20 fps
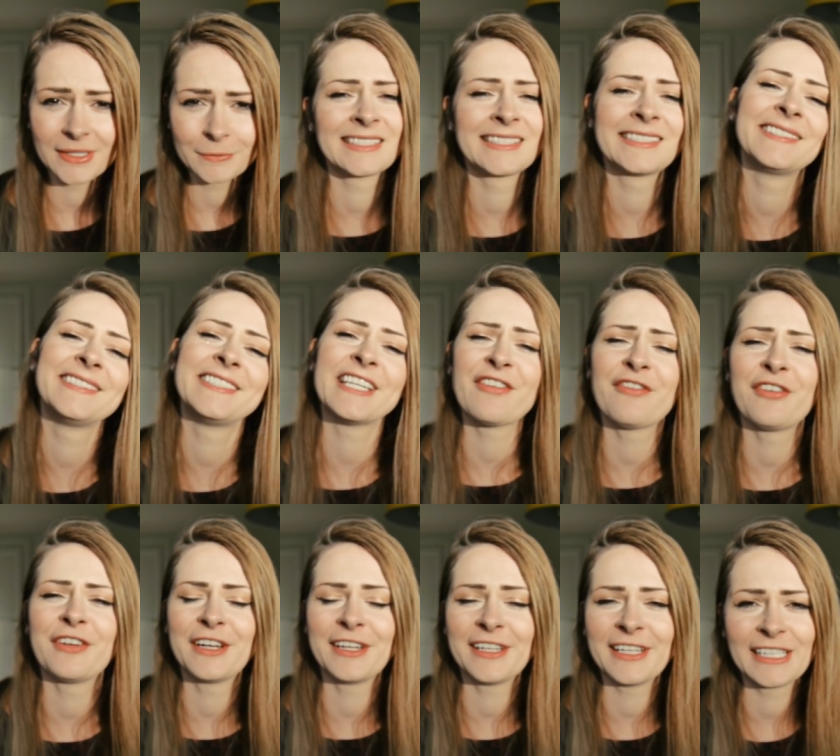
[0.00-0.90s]
It's
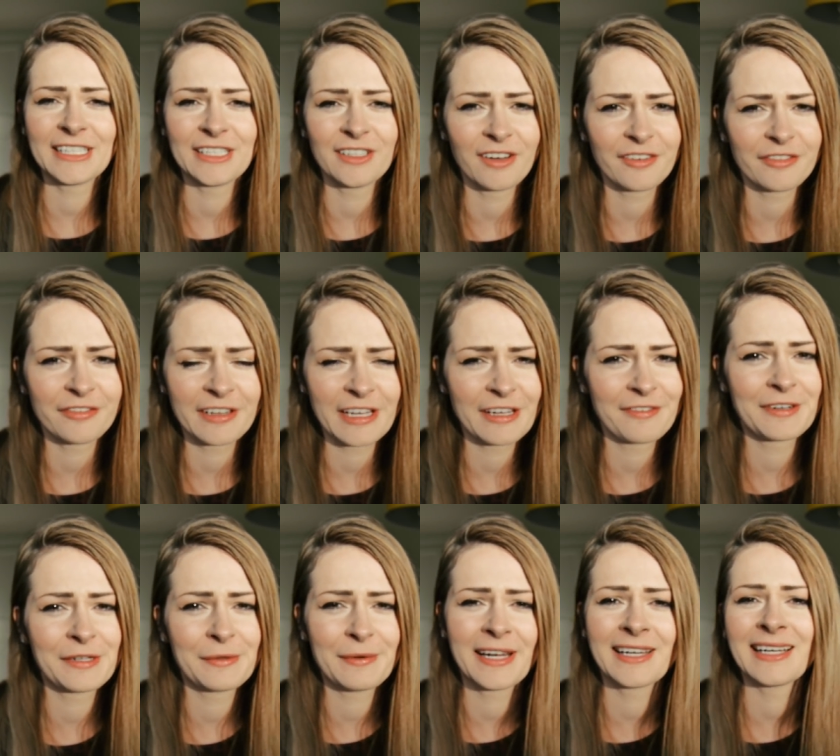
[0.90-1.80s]
definitely not for
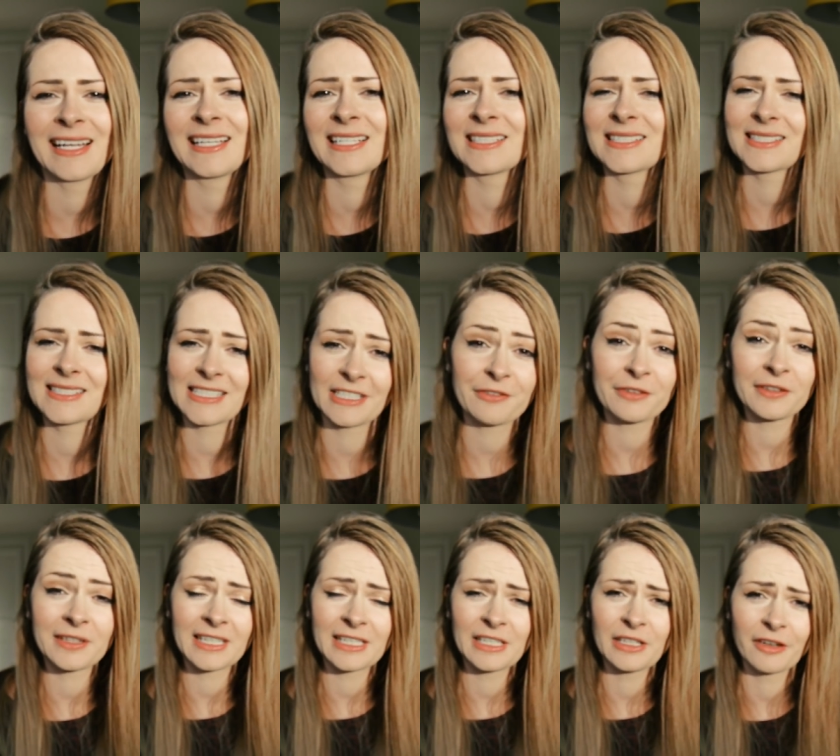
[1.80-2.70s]
everyone and it's
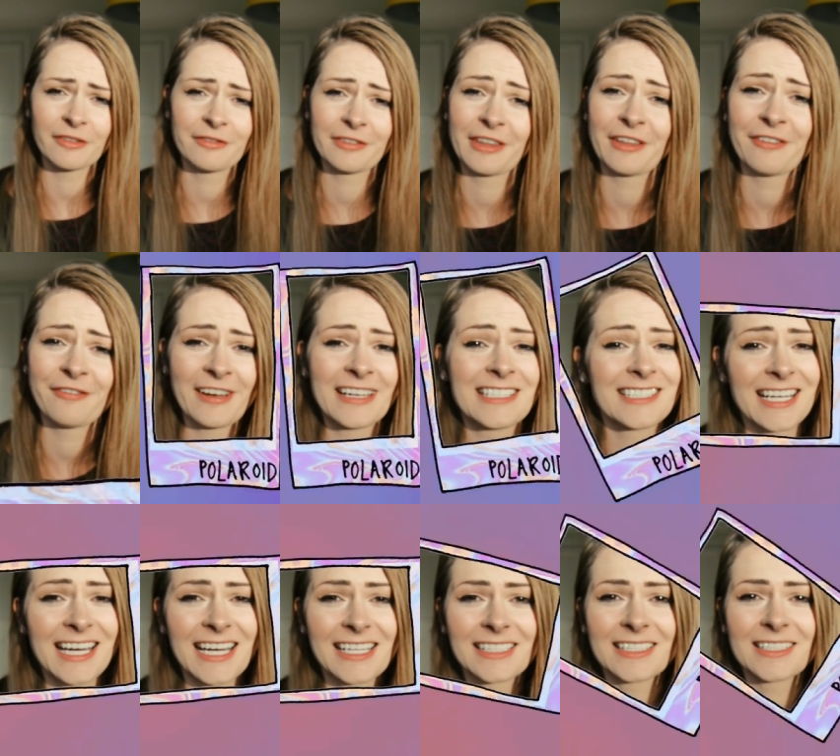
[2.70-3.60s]
definitely not for the
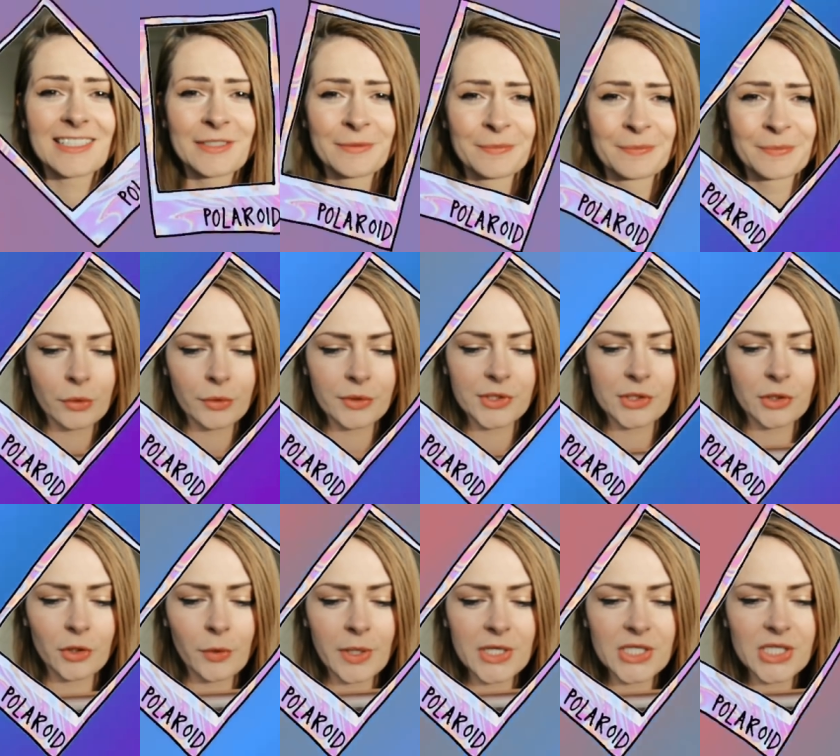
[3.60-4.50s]
faint hearted. Cool, so